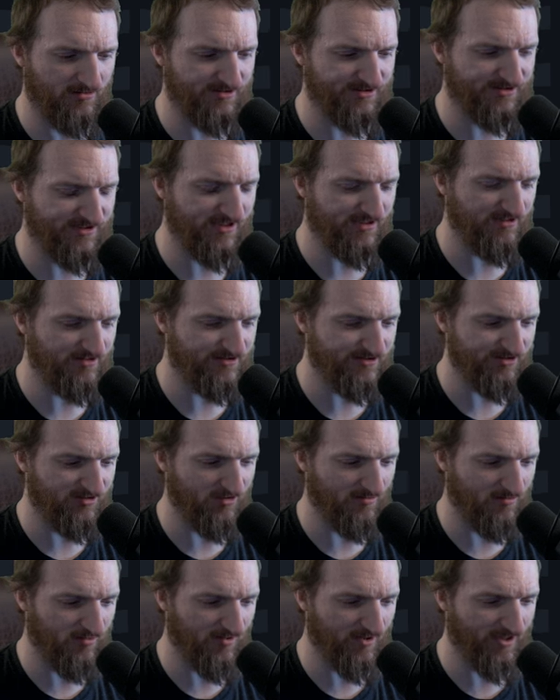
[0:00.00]
see a zero
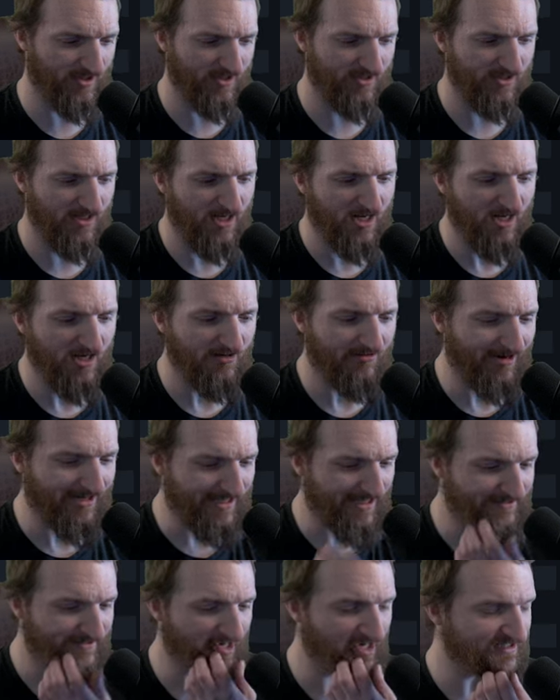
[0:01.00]
point eight. Like,
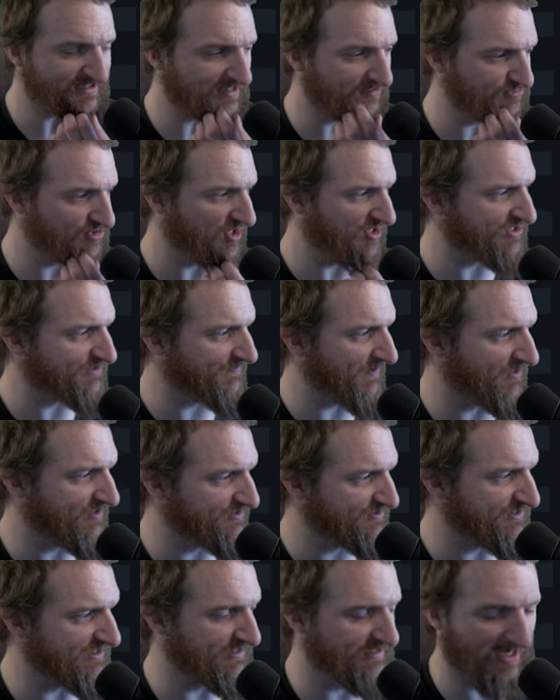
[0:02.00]
it does have
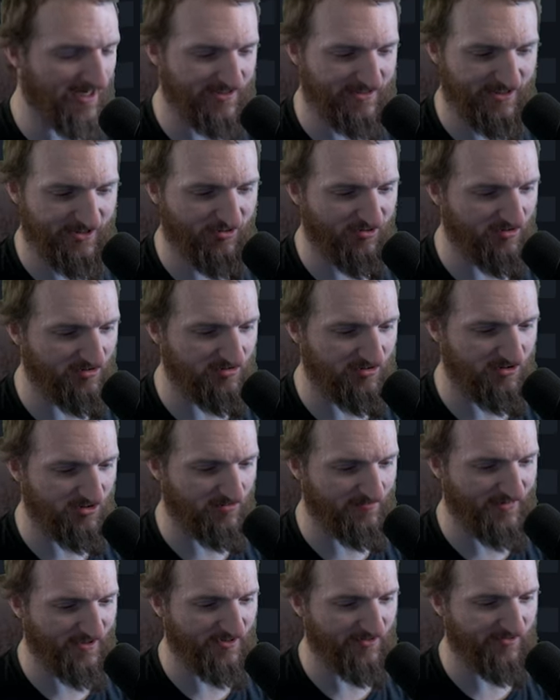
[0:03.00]
transparency down here a little
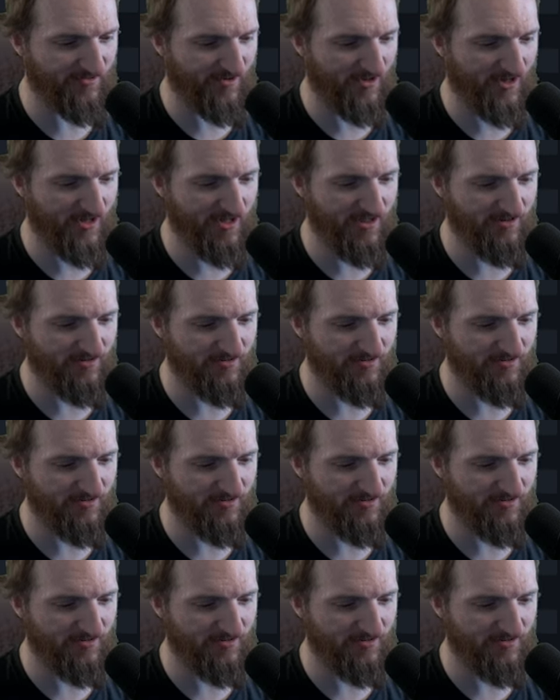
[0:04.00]
bit, right?